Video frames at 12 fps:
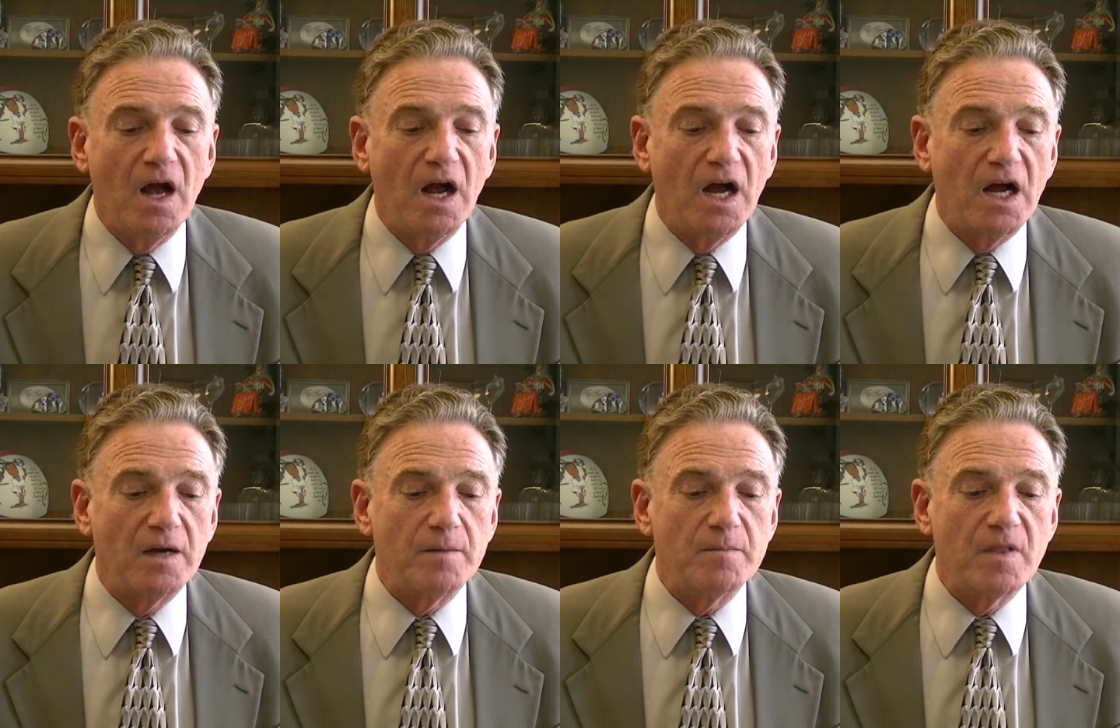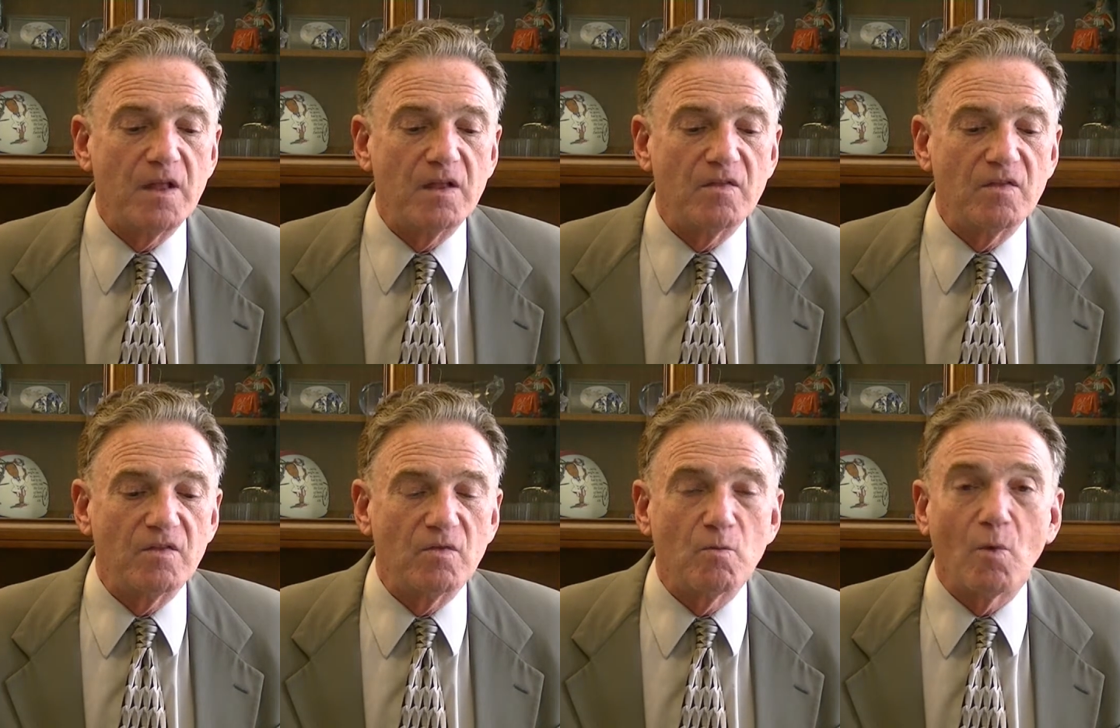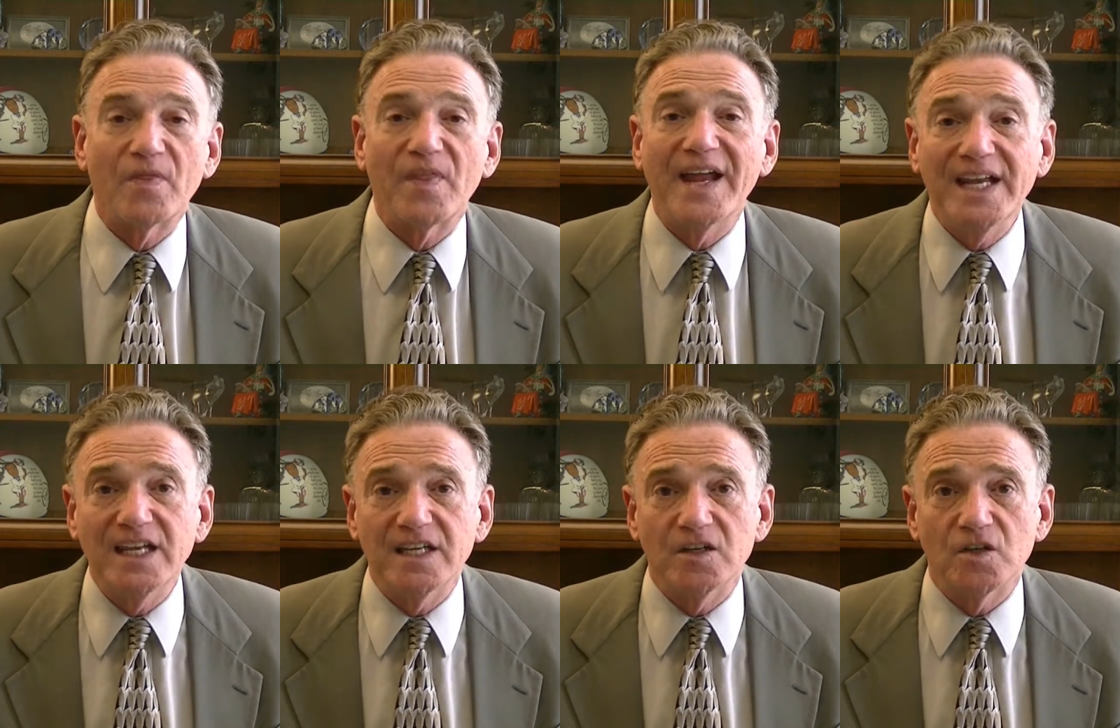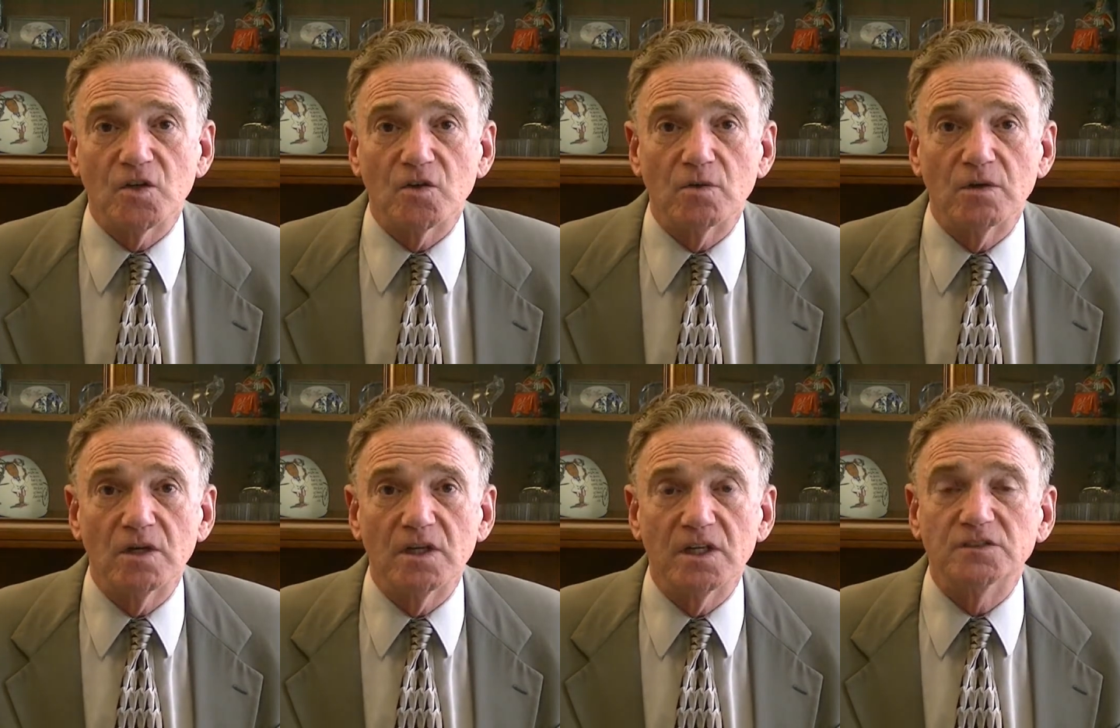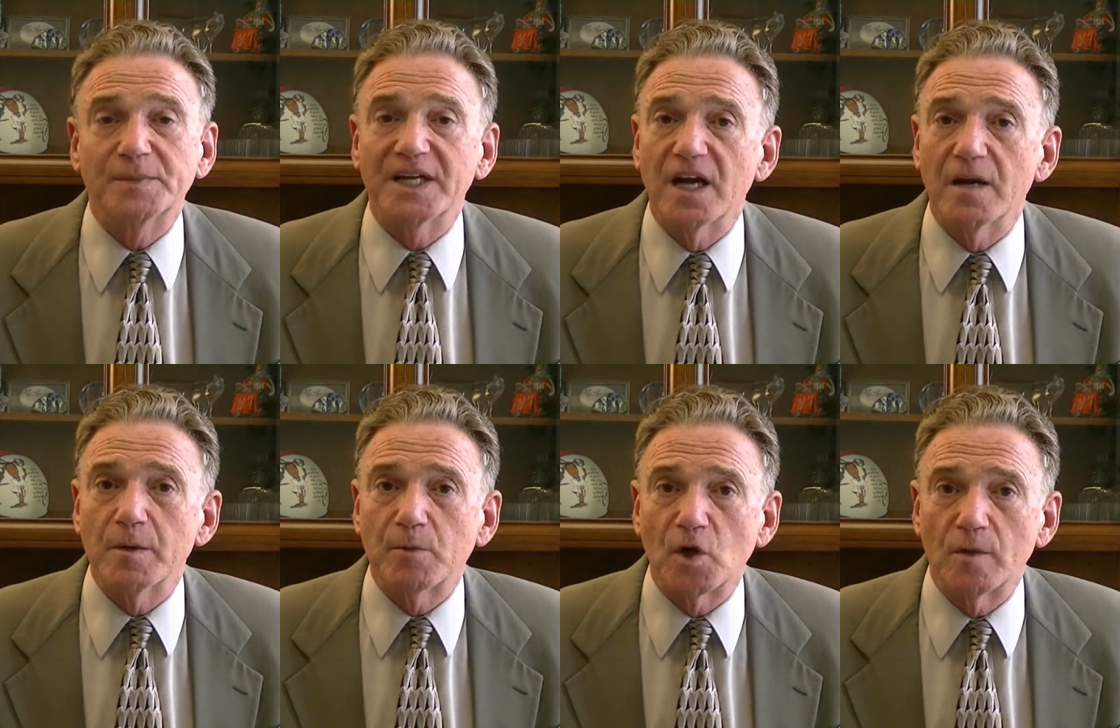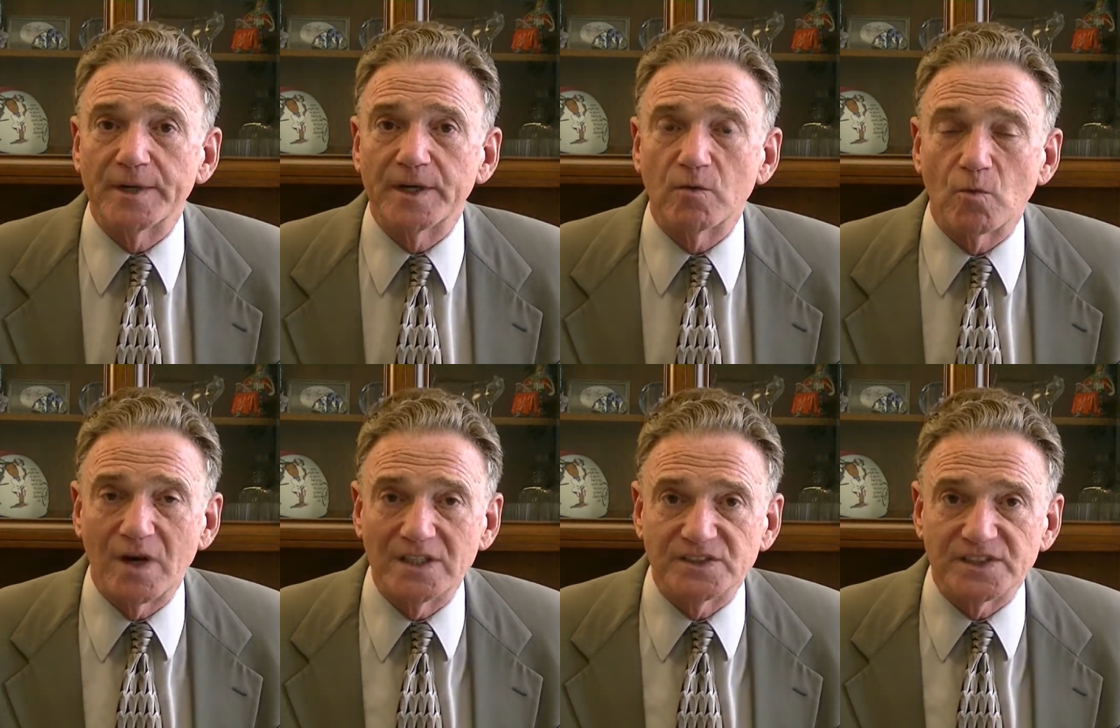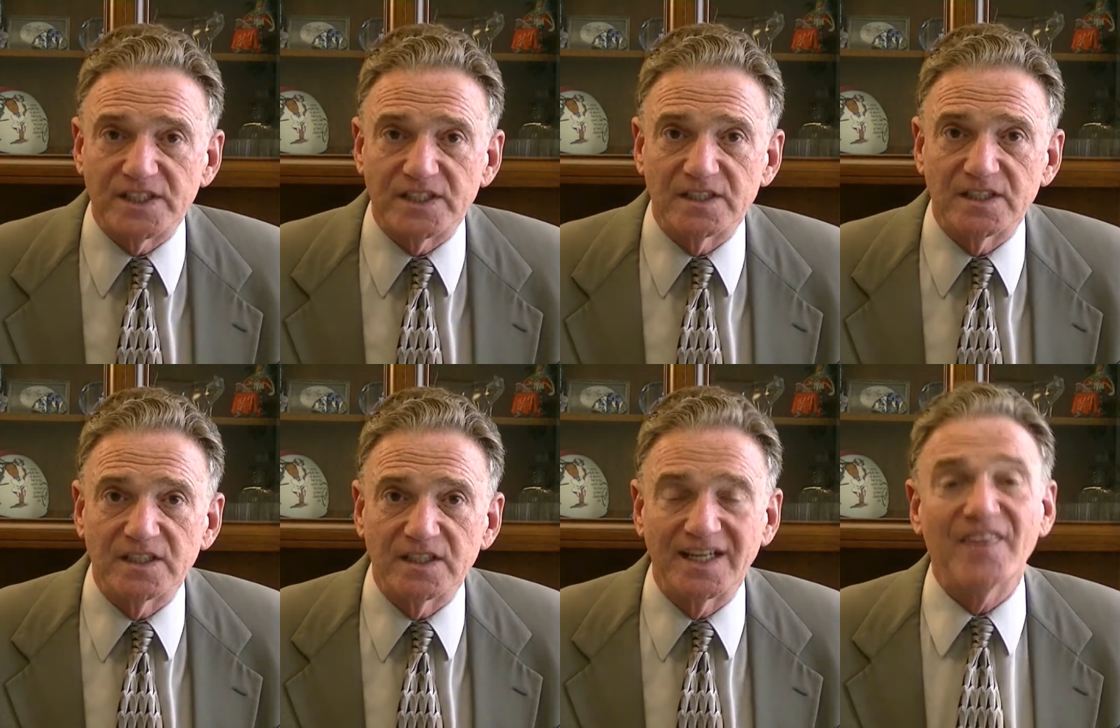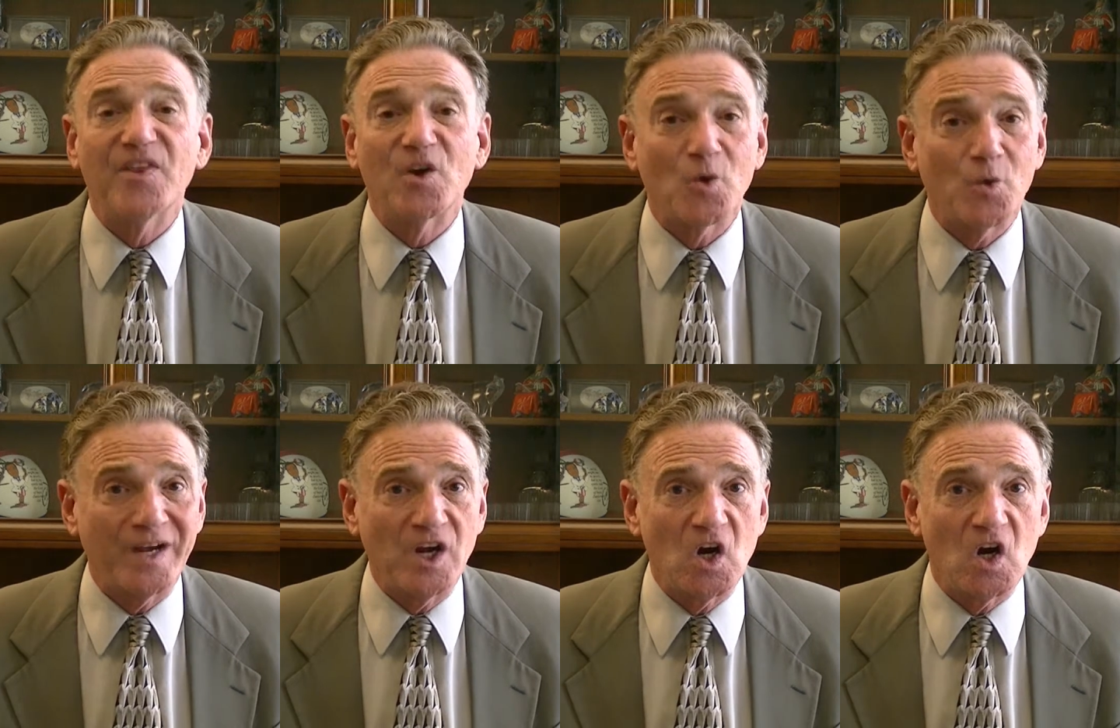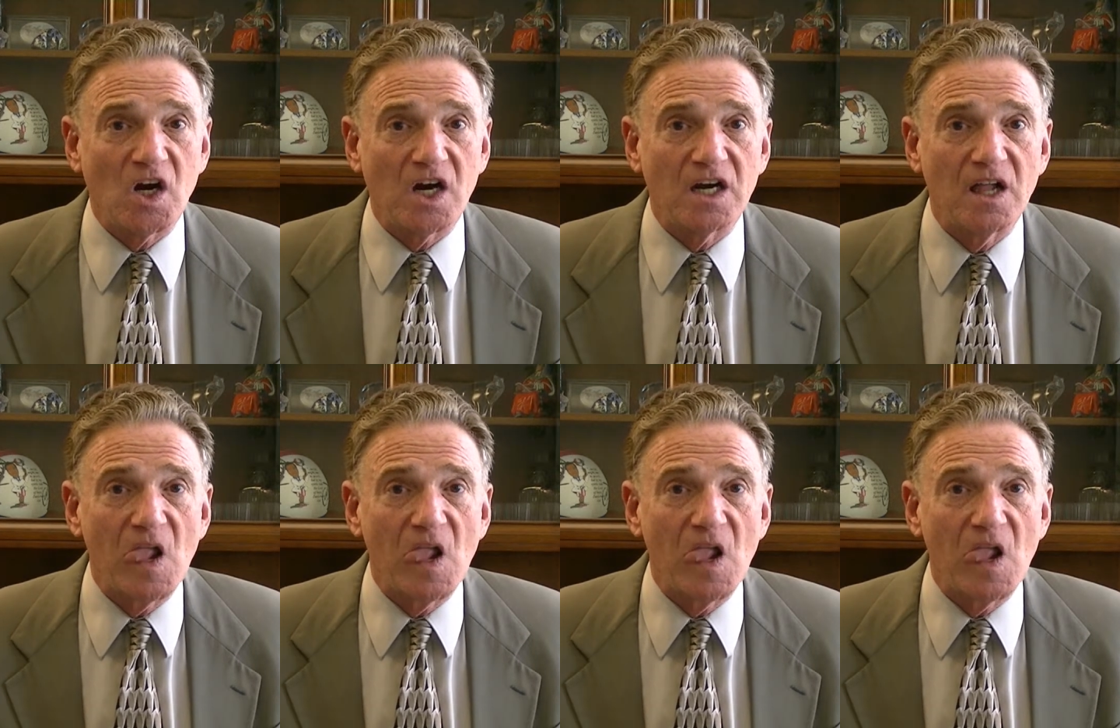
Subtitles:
What they need to do is become a permanent resident, get their green card.